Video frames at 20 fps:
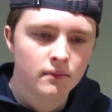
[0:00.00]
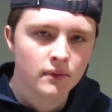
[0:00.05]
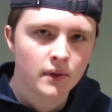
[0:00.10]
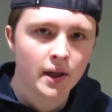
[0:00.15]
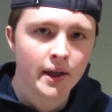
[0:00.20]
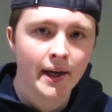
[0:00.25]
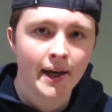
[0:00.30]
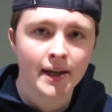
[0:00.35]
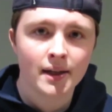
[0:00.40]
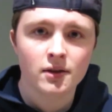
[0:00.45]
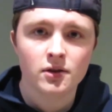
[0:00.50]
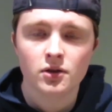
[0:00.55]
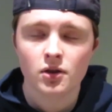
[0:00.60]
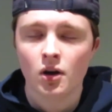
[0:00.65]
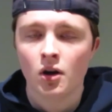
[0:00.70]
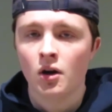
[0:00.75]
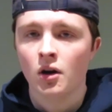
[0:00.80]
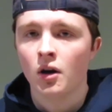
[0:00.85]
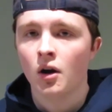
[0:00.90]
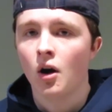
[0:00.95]
the next
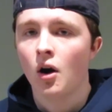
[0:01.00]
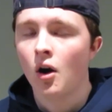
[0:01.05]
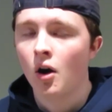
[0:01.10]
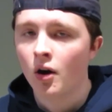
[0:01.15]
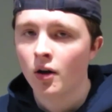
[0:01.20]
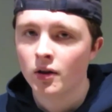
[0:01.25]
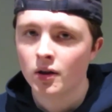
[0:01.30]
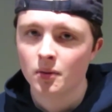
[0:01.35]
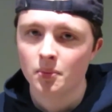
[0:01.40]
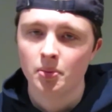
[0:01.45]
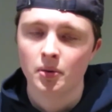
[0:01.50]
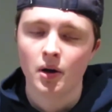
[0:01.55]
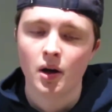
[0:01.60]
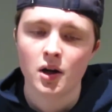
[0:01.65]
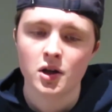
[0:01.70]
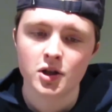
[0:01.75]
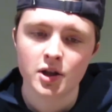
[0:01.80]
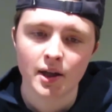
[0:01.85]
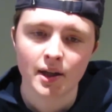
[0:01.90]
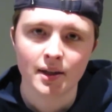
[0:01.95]
song on the
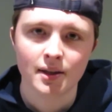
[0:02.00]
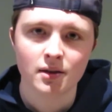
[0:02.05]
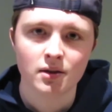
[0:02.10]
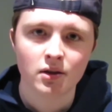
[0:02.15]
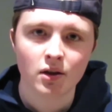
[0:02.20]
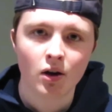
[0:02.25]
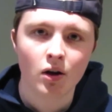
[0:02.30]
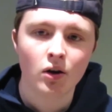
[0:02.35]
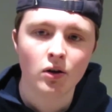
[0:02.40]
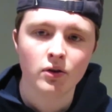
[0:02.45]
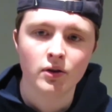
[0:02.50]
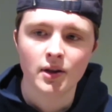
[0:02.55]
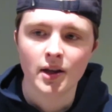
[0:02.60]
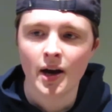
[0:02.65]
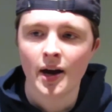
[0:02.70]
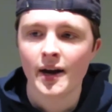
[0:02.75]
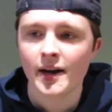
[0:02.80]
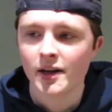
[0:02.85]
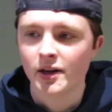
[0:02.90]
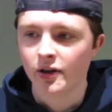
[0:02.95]
project is called
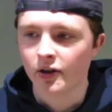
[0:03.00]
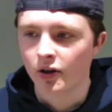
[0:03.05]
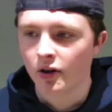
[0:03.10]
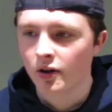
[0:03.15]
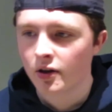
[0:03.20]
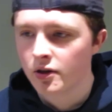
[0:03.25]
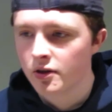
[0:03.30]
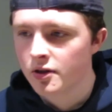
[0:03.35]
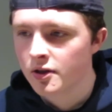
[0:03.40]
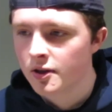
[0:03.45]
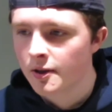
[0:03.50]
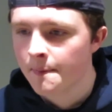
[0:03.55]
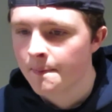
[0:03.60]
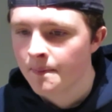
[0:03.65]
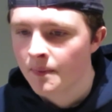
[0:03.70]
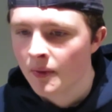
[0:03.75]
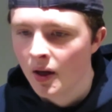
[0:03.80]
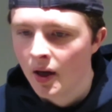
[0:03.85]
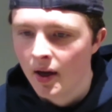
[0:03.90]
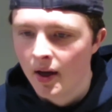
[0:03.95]
Nine Yards
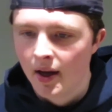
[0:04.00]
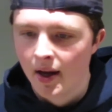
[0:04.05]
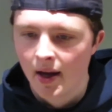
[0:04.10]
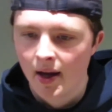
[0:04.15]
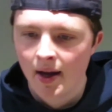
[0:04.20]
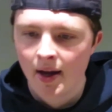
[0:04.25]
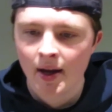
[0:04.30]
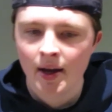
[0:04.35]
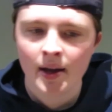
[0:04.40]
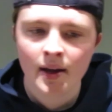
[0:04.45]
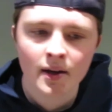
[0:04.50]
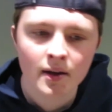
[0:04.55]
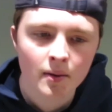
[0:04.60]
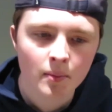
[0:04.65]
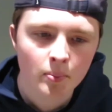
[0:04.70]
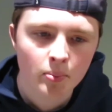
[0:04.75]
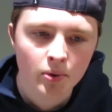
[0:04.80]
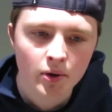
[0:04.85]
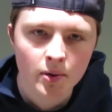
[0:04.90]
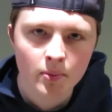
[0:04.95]
and
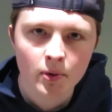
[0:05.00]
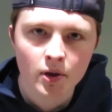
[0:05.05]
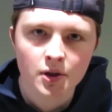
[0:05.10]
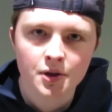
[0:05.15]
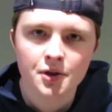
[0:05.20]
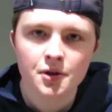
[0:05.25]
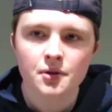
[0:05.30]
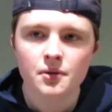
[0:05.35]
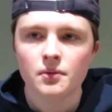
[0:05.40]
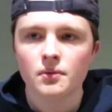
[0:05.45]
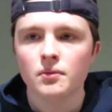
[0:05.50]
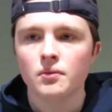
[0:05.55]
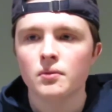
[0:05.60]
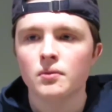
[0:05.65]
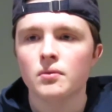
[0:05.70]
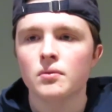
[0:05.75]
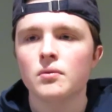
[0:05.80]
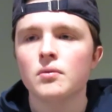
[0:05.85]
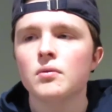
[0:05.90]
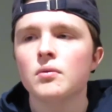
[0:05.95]
pretty much
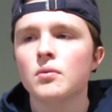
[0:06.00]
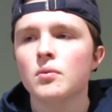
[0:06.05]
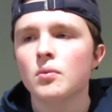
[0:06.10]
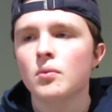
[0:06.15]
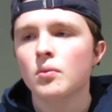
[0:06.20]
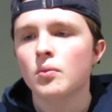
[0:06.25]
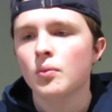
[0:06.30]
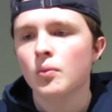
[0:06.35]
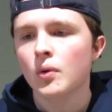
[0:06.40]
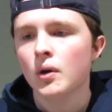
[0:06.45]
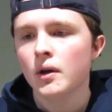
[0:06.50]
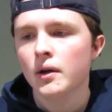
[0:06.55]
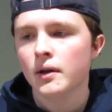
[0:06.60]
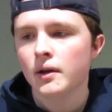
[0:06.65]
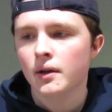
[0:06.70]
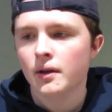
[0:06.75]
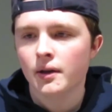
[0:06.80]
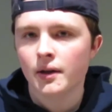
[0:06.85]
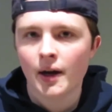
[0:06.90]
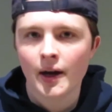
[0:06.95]

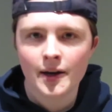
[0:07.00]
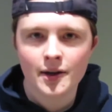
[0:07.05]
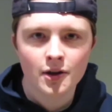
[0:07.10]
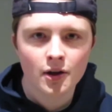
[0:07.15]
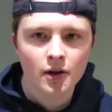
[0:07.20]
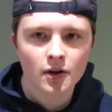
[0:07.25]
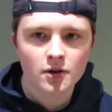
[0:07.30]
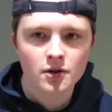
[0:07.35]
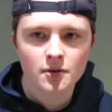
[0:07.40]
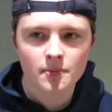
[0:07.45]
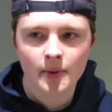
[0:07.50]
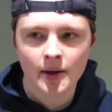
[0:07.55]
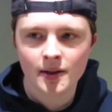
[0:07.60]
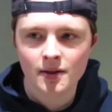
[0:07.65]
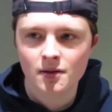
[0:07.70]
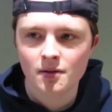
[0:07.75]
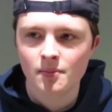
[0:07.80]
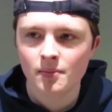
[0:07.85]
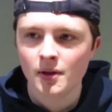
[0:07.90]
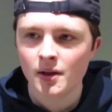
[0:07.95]
what Nine Yards
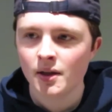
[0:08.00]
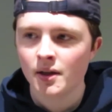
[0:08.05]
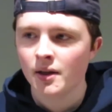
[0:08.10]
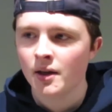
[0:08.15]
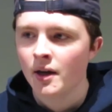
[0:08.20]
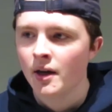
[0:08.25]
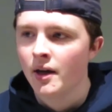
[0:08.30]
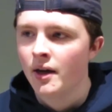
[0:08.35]
meant to me